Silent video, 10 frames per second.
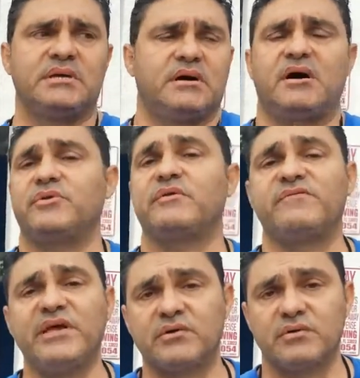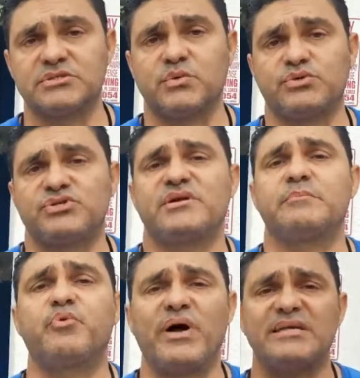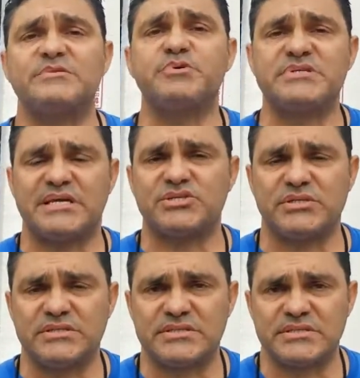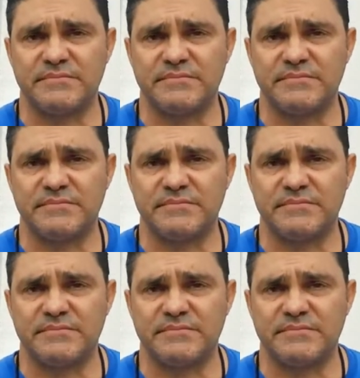on their vehicles, which are their prized possessions.